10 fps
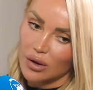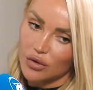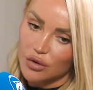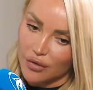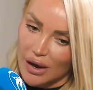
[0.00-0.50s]

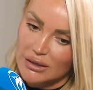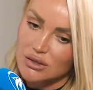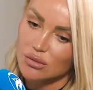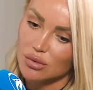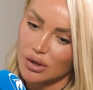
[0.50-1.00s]
If you
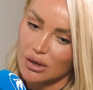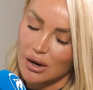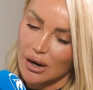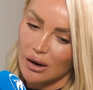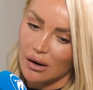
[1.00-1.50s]
find
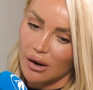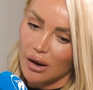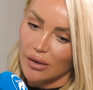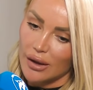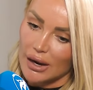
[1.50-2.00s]
something
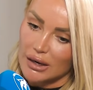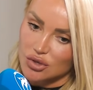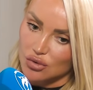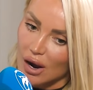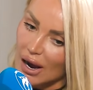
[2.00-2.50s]
and
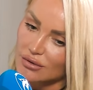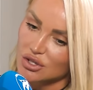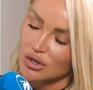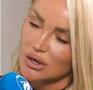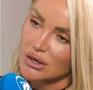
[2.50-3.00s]
it
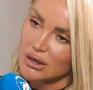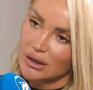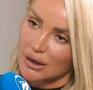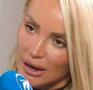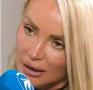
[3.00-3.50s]
drives you and you
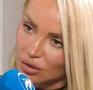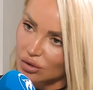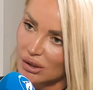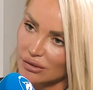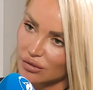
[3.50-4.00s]
can earn a
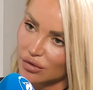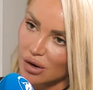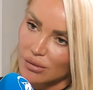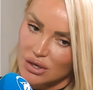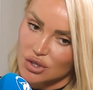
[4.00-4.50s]
good living
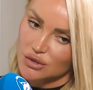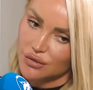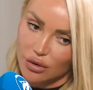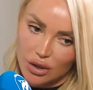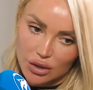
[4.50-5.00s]
from it, just
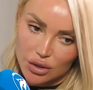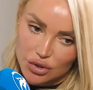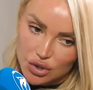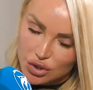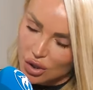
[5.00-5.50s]
fucking
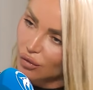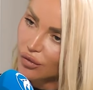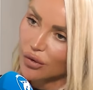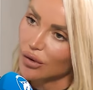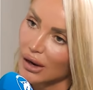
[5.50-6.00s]
just go
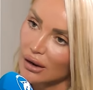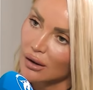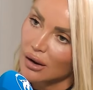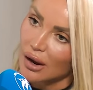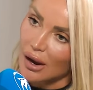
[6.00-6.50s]
for it
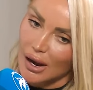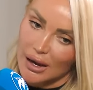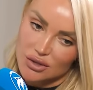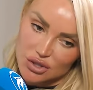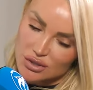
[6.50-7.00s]

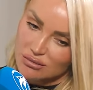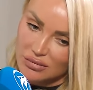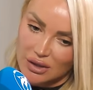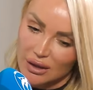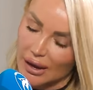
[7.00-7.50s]
and just
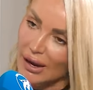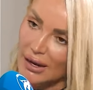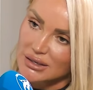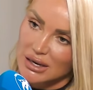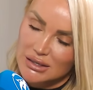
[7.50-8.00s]
yeah,
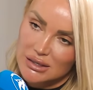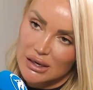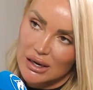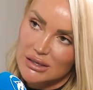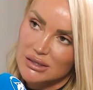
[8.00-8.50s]
it's it's
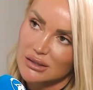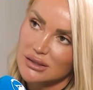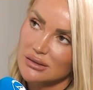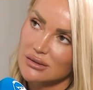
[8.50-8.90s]
a it's a